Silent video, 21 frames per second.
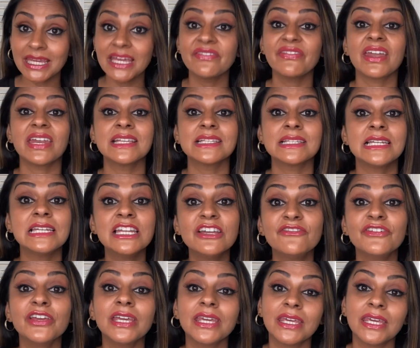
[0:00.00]
that is
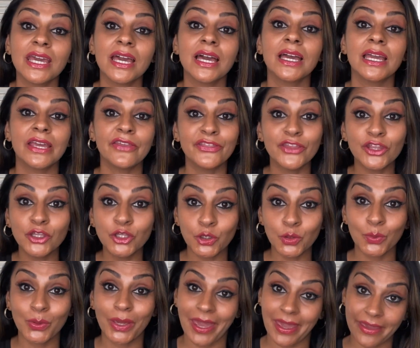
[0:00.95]
living here in the
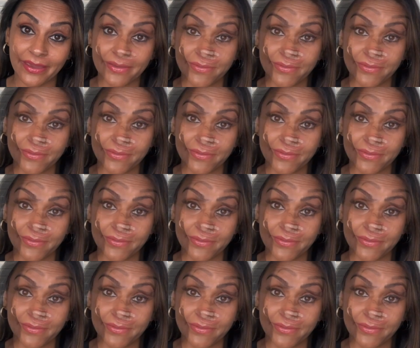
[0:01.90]
UK.